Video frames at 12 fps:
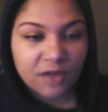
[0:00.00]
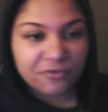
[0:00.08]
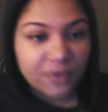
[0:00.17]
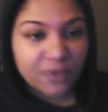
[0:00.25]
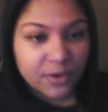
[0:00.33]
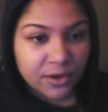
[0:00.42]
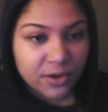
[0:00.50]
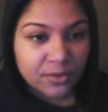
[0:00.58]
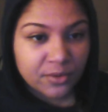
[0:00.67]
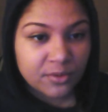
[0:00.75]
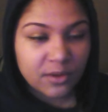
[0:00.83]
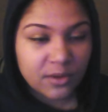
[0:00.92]
a
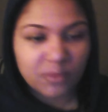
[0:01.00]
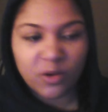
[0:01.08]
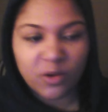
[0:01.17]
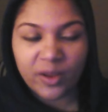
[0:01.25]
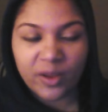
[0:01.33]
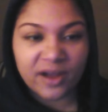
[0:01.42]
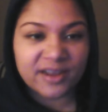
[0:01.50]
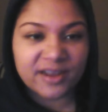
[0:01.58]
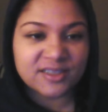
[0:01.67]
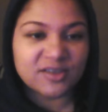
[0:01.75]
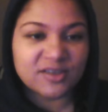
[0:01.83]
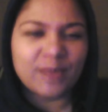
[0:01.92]
photo, I'm going on
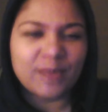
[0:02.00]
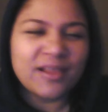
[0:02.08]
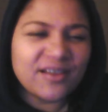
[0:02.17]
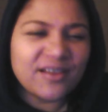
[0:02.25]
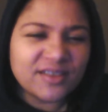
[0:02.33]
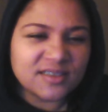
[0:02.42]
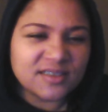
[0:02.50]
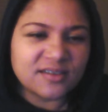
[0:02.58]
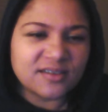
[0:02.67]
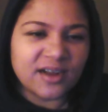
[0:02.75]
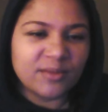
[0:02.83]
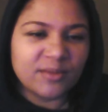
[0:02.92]
Instagram. I love
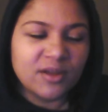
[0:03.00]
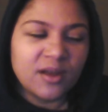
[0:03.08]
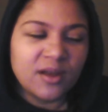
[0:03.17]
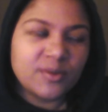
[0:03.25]
Instagram.